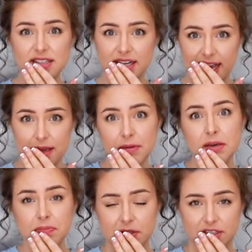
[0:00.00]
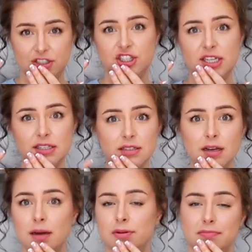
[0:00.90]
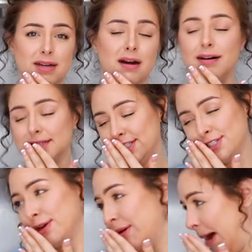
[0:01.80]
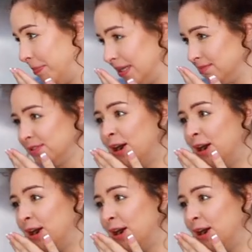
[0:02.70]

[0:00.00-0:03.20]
gonna hate me because it's cheese, but my heart is so happy.